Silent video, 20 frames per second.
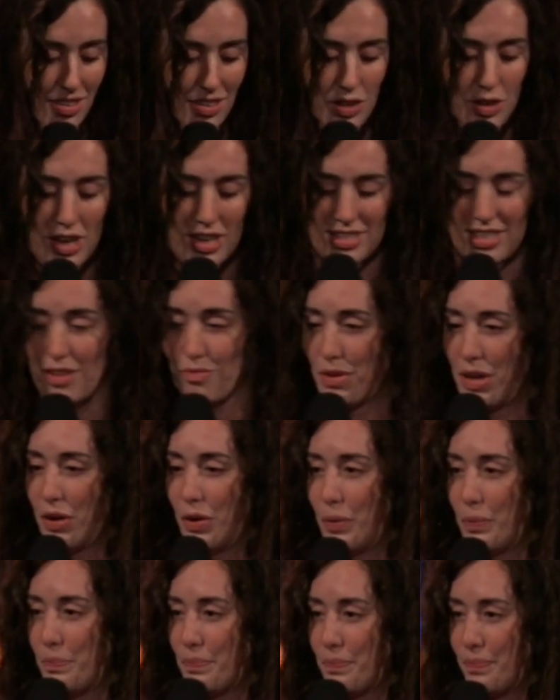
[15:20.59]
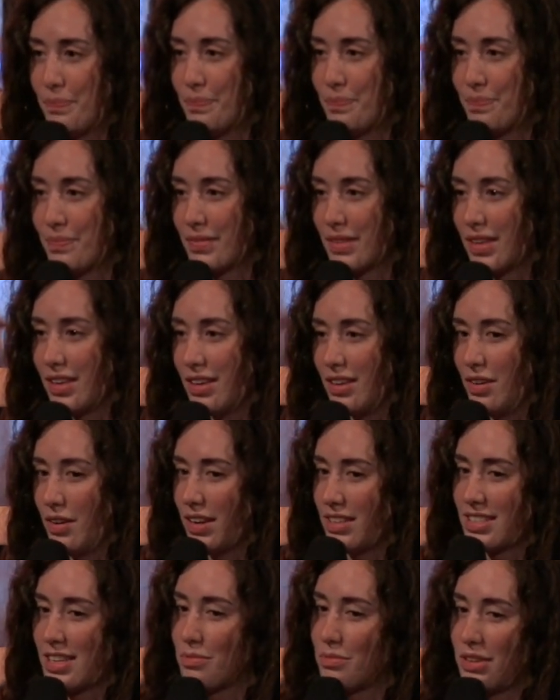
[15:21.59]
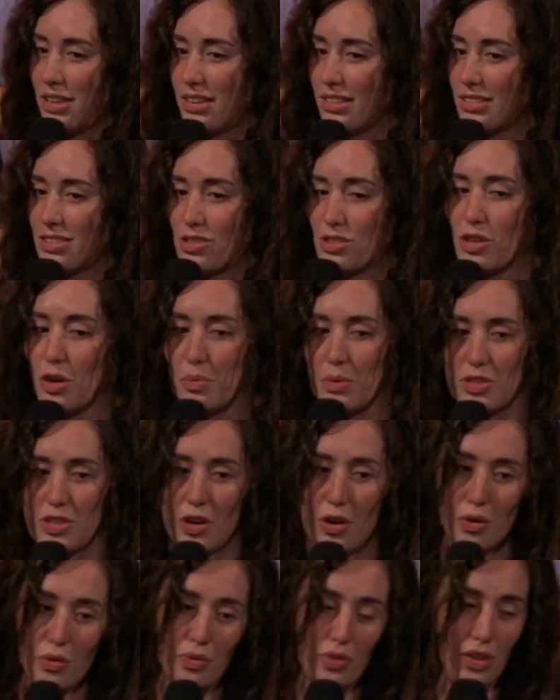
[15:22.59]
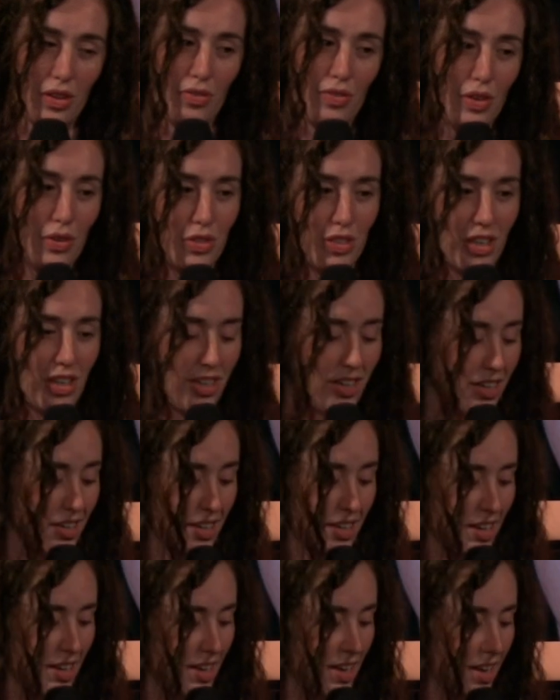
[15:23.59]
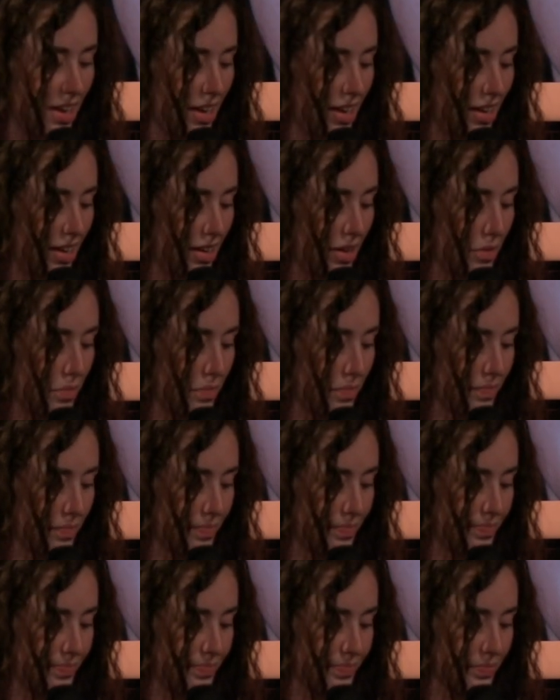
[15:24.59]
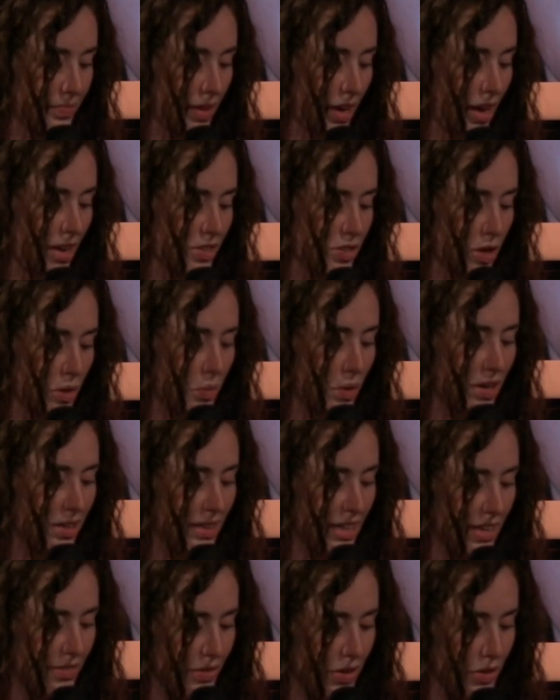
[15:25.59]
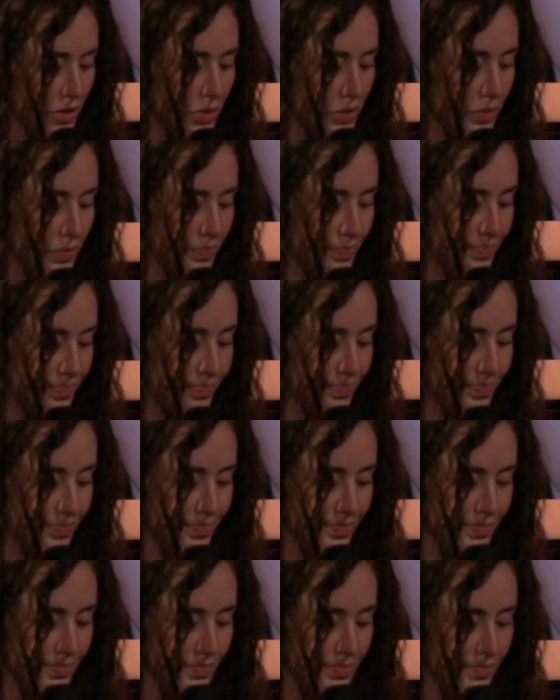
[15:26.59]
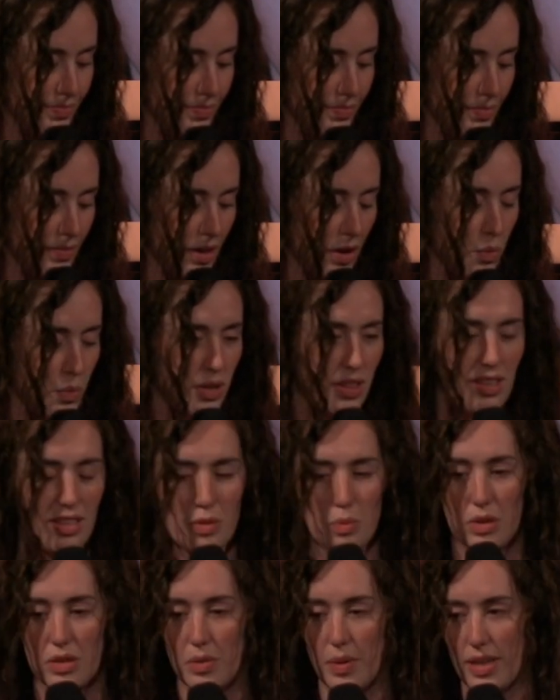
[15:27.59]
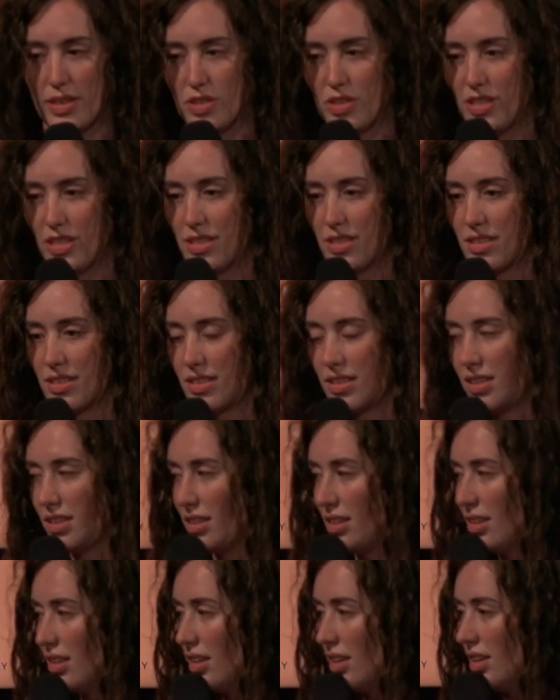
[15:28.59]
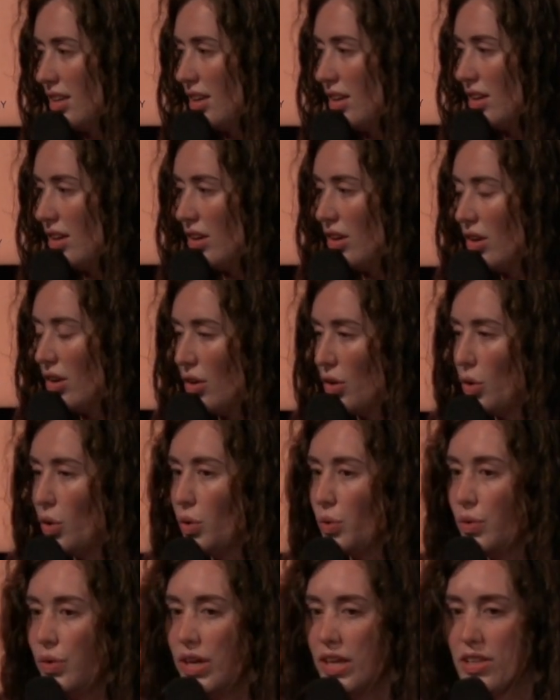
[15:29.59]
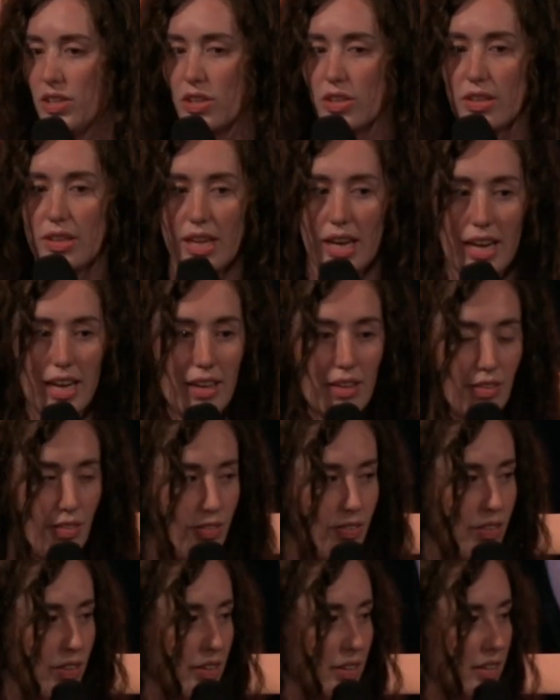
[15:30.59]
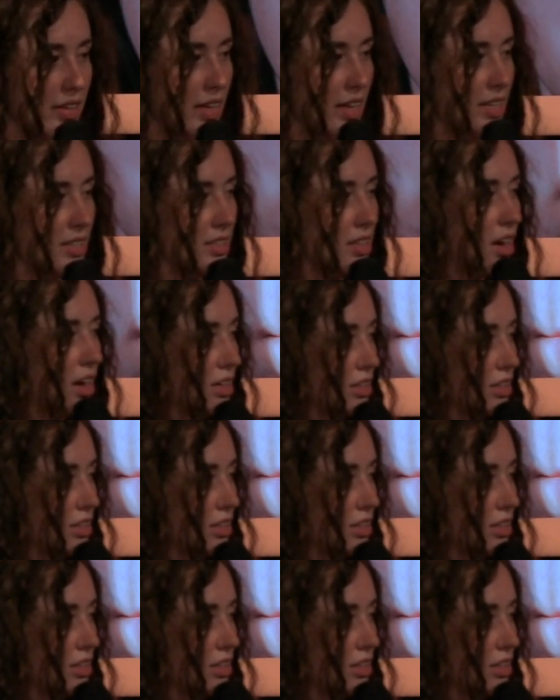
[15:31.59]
you guys give me hope. You guys give me so much hope for the future. Um, so I want to leave you with this one question Who in your life is God